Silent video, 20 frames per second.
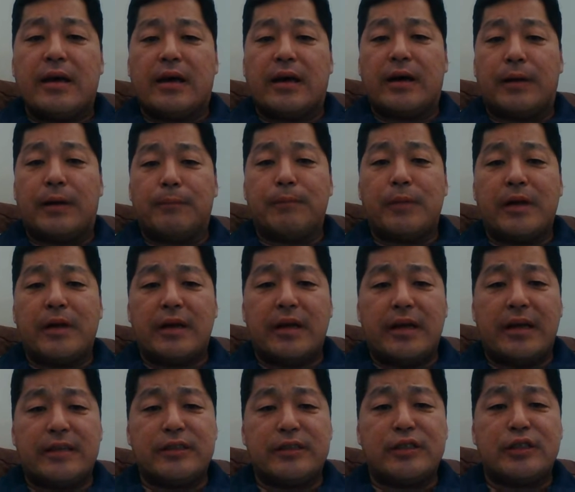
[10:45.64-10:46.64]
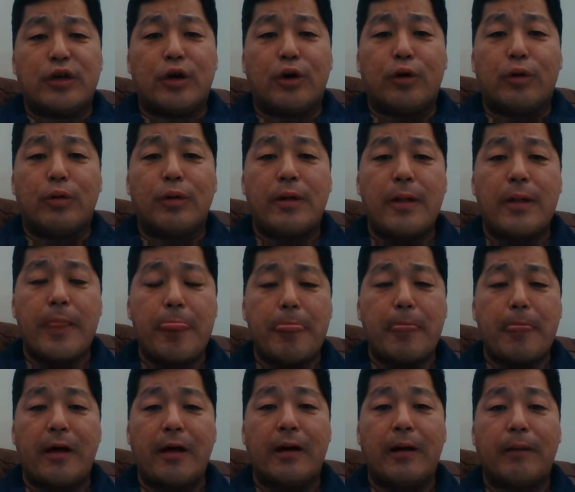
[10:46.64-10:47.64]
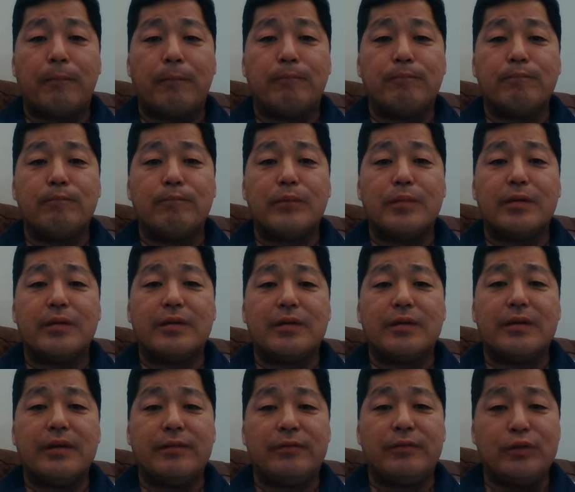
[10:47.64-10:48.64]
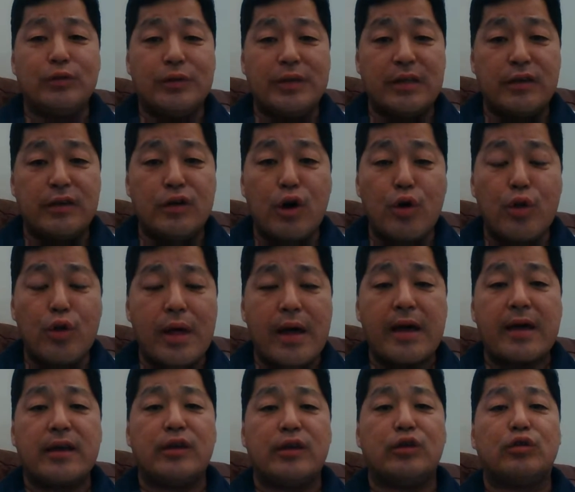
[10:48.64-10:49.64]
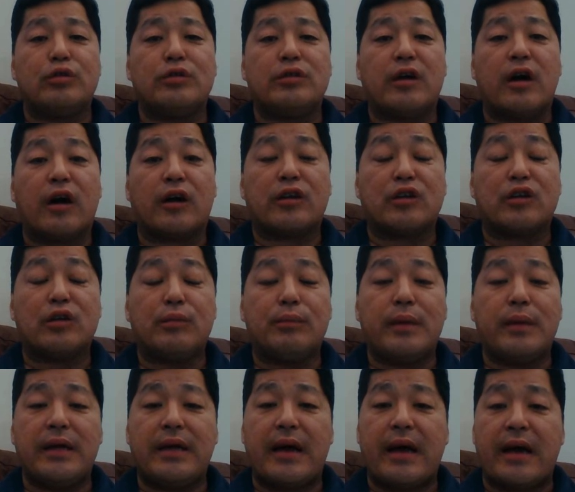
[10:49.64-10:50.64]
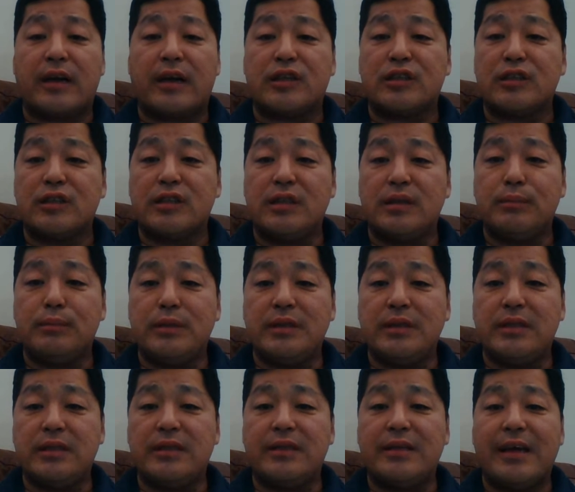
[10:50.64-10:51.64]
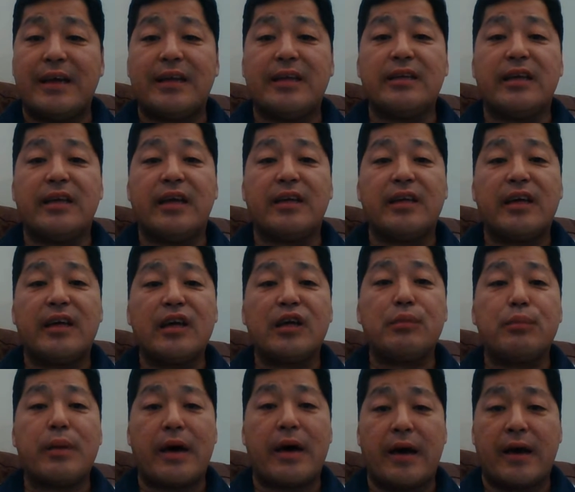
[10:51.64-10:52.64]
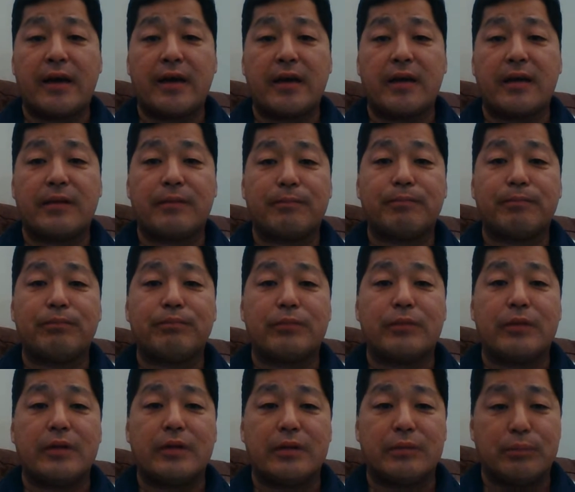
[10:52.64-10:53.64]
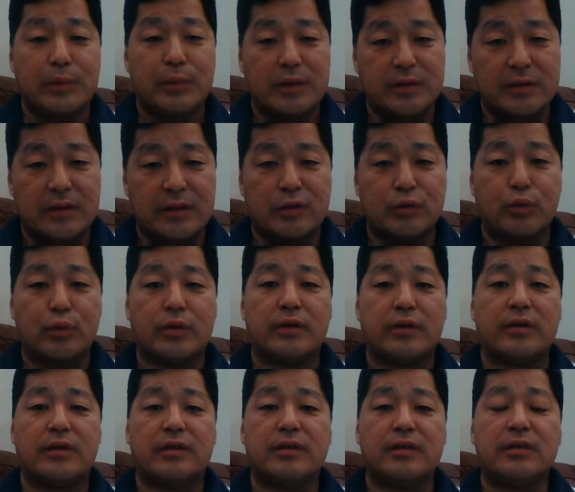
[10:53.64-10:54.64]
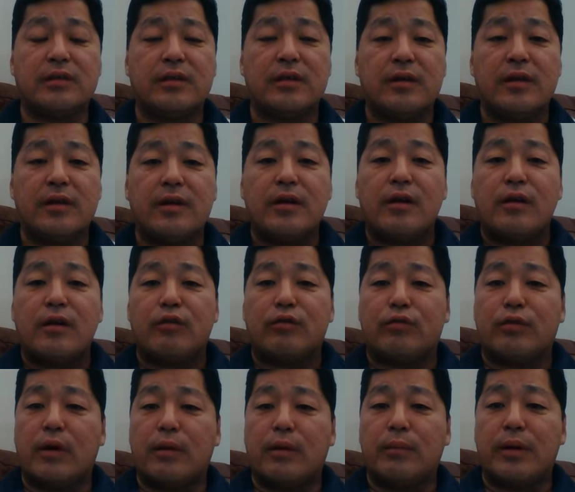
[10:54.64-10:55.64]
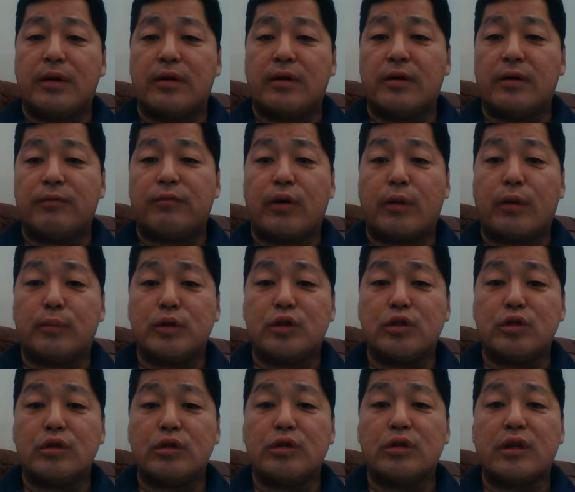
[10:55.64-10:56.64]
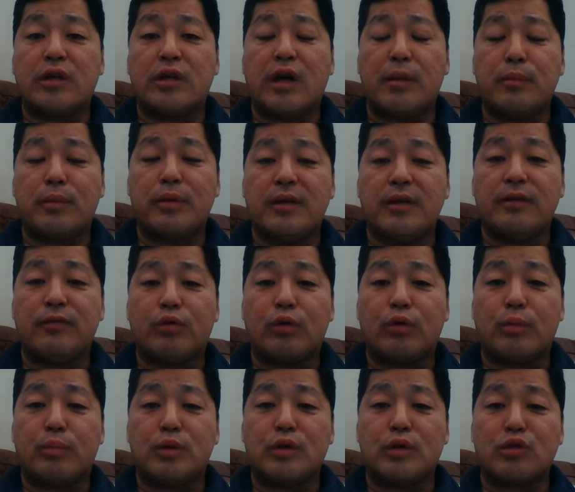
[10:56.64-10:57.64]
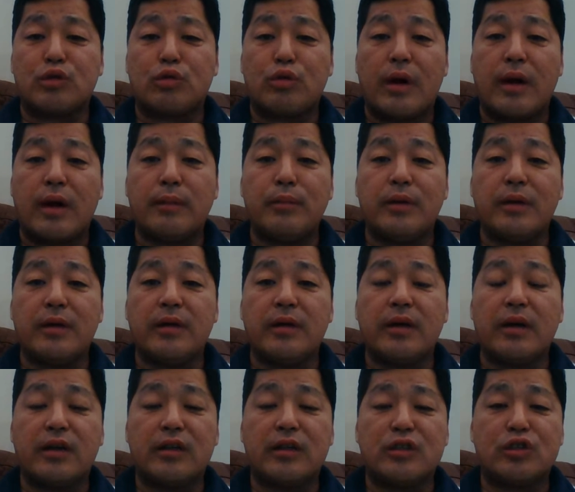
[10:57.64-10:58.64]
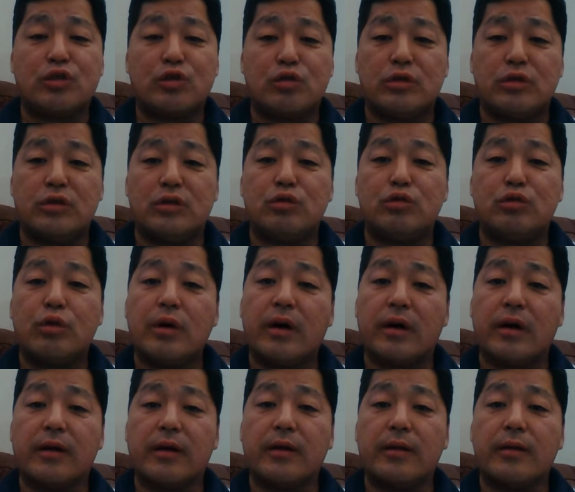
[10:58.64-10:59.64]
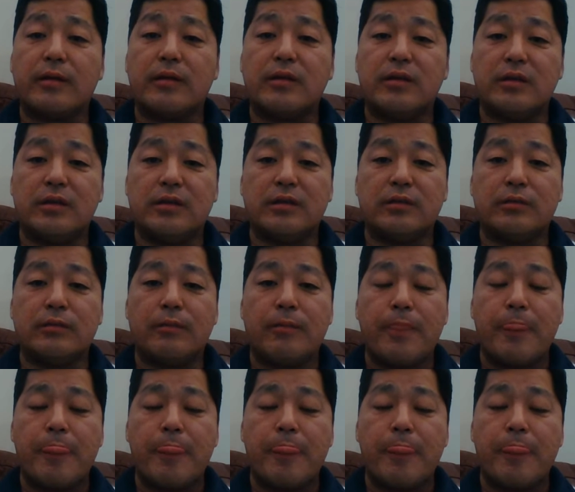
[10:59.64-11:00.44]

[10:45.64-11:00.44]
And so, if you didn't know that, your doctor may actually be getting a kickback, because that's what it is, from a pharmaceutical company for prescribing a certain drug to you.